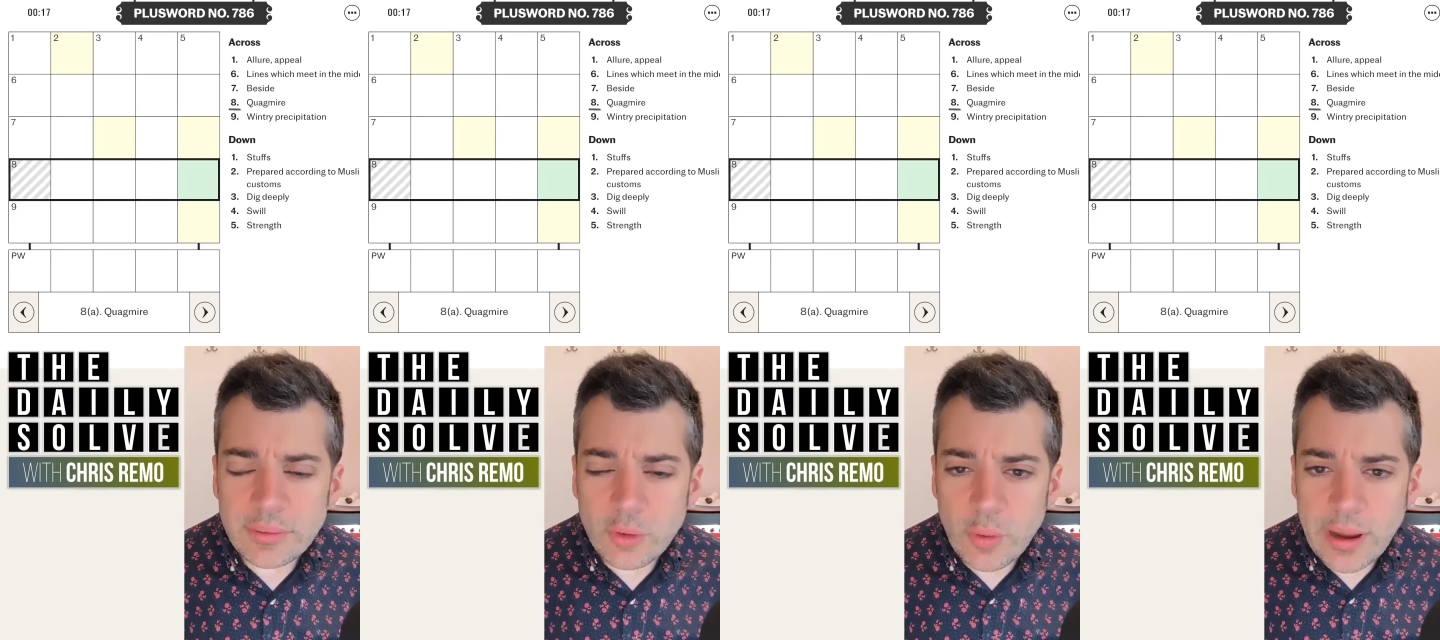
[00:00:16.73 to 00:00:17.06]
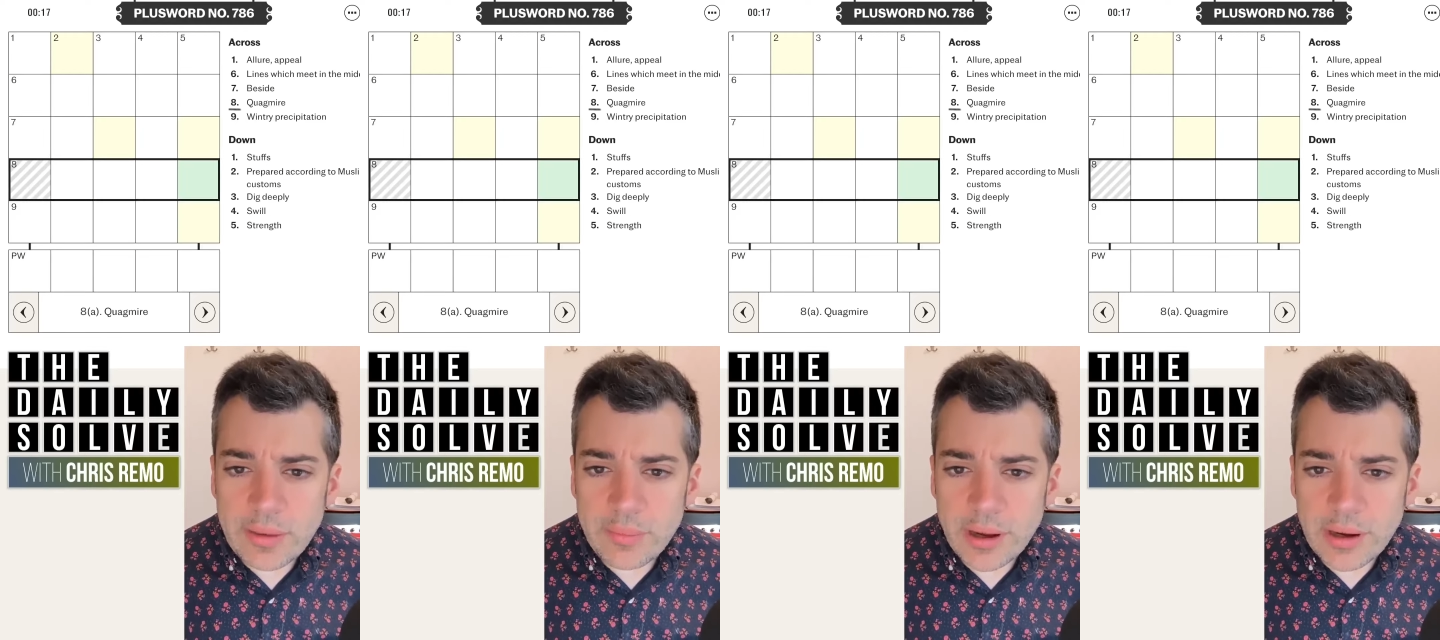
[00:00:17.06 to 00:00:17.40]

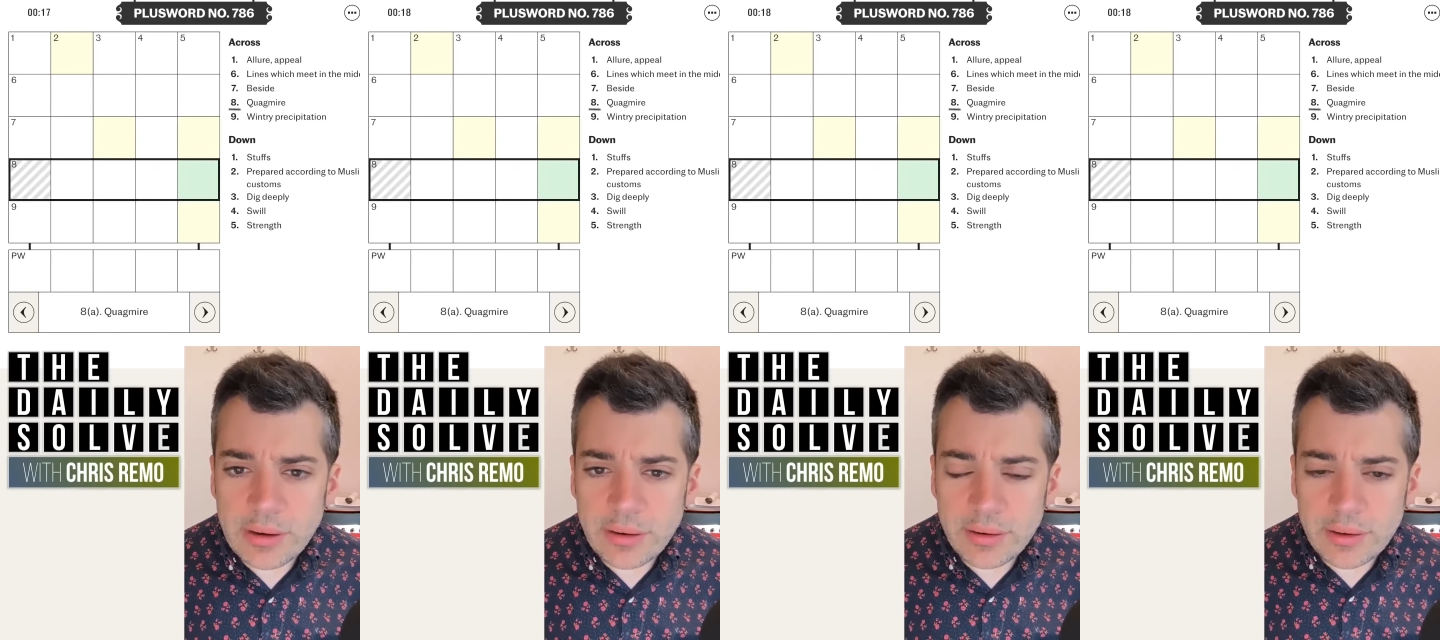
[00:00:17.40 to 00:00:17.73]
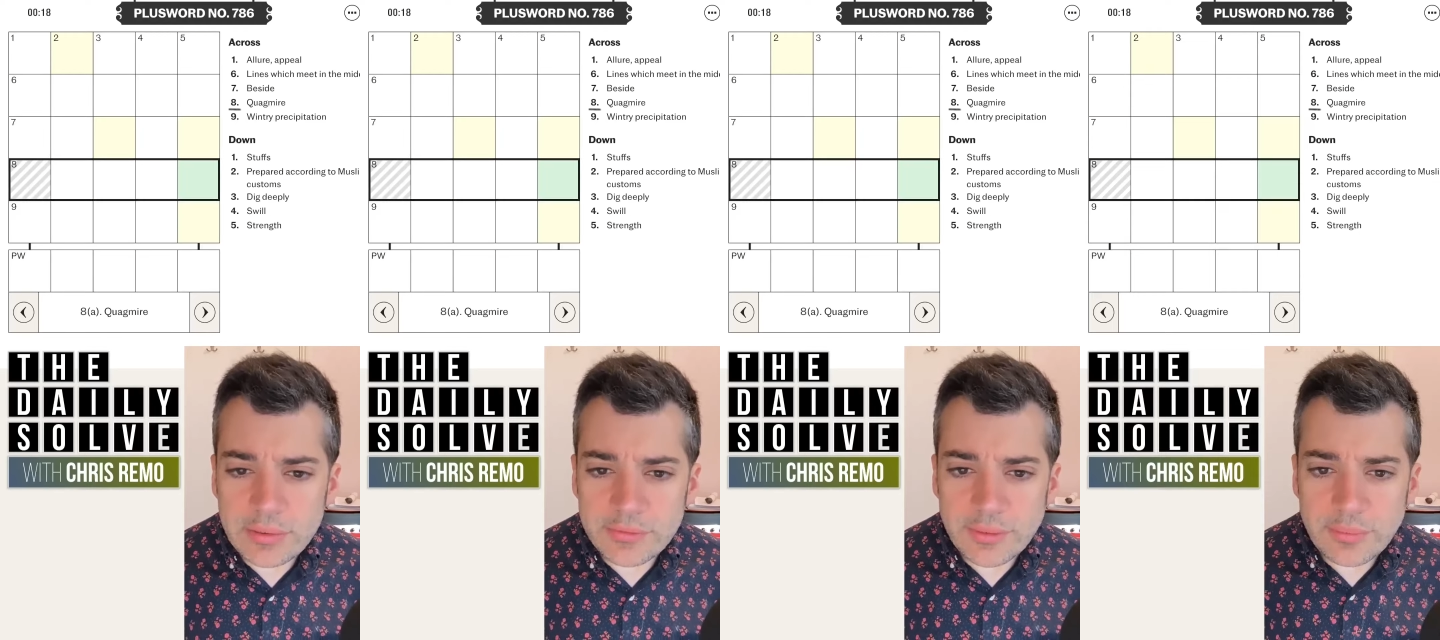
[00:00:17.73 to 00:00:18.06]
Quagmire
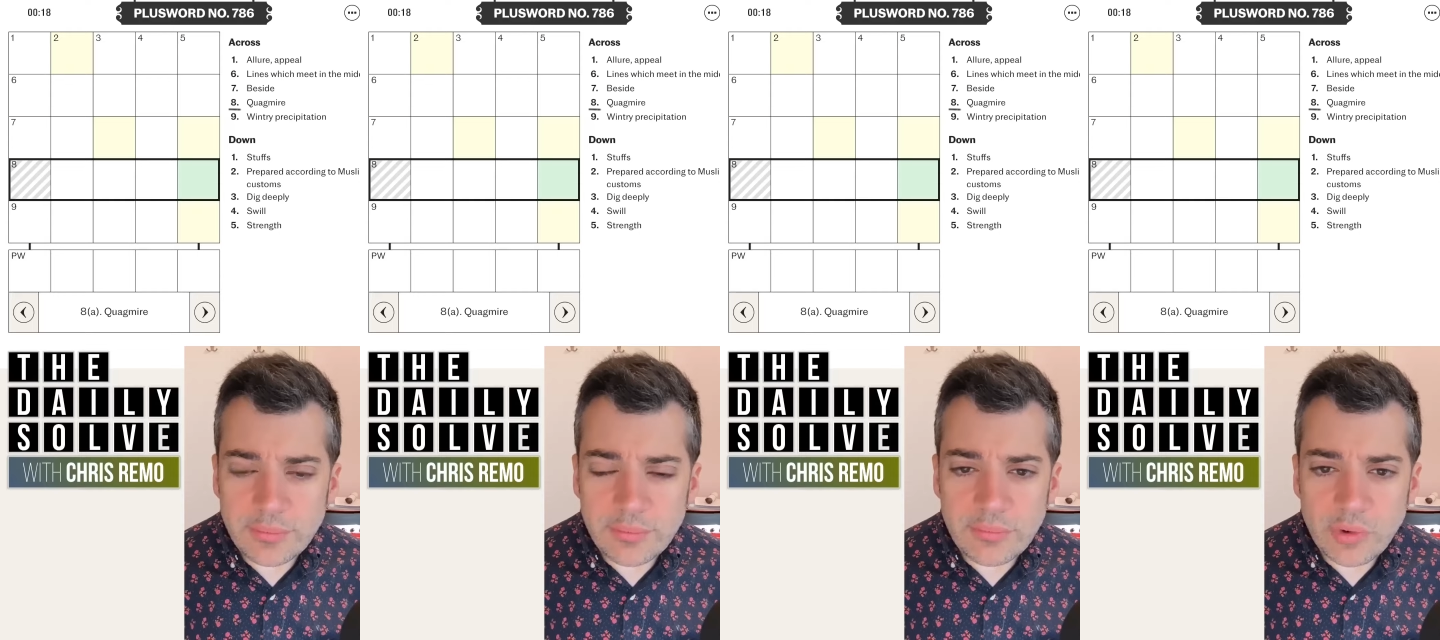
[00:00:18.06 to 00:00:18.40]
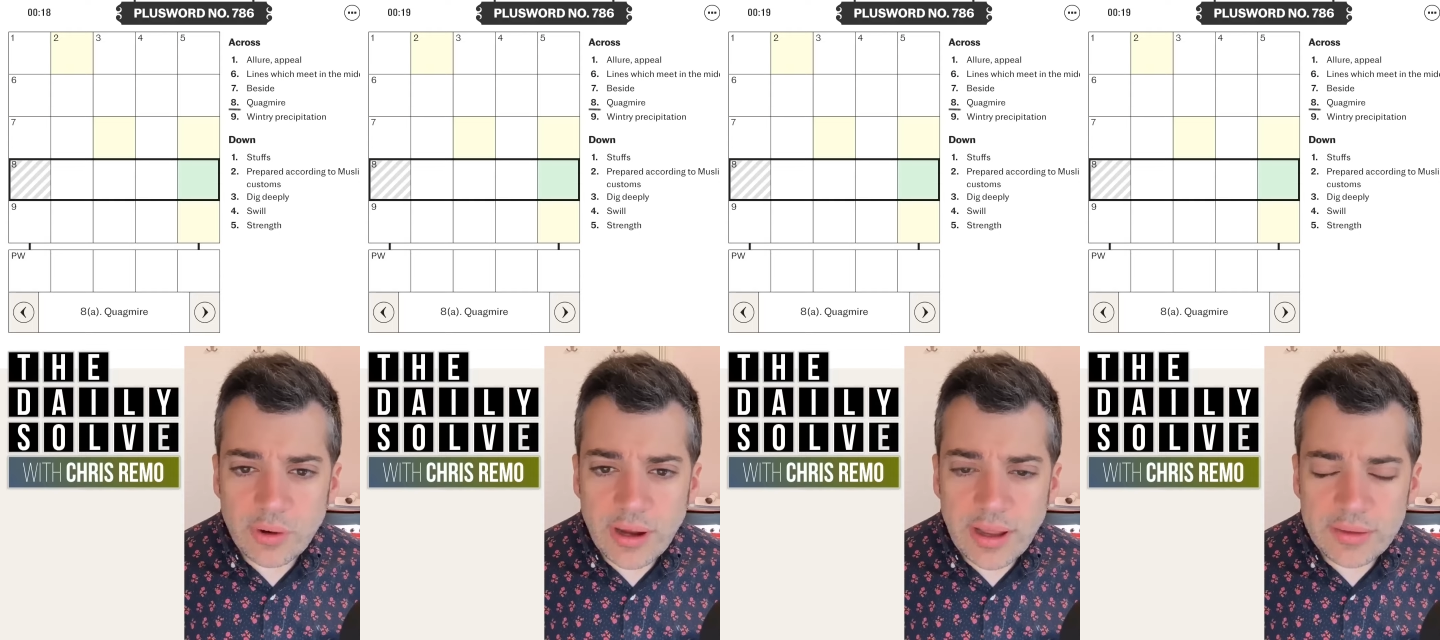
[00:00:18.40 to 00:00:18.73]
is a
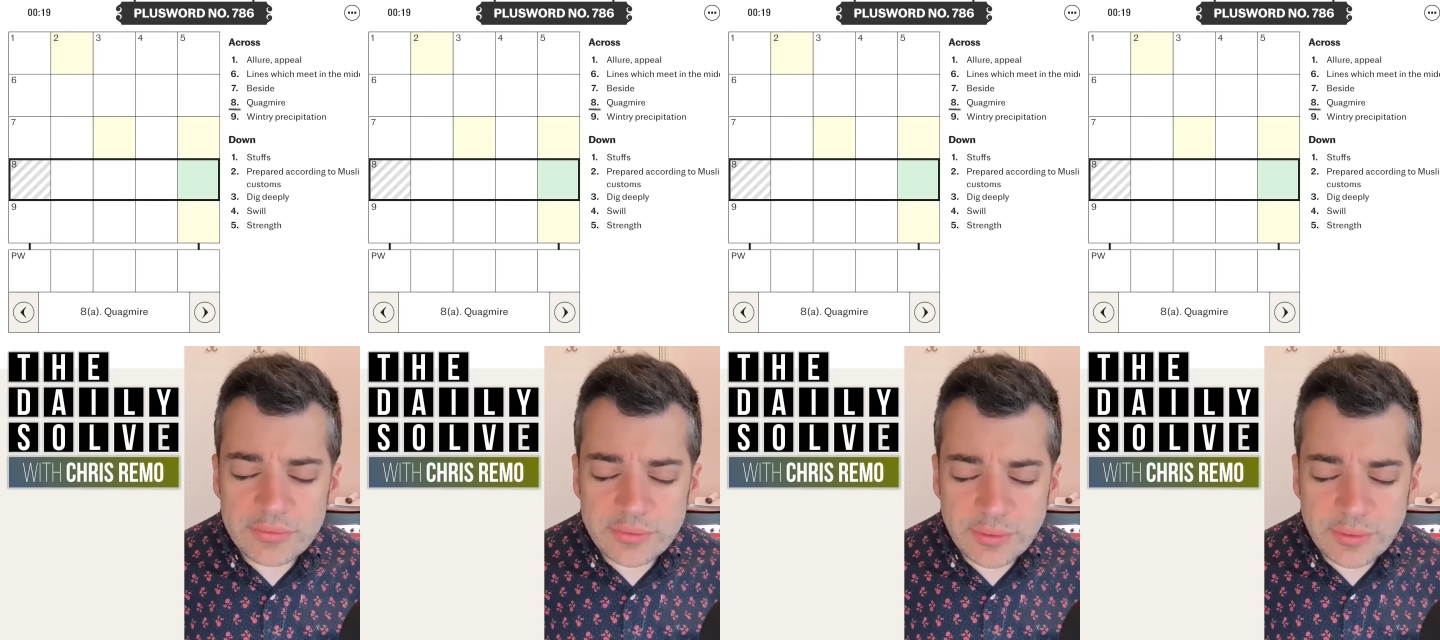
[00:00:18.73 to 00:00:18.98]
morass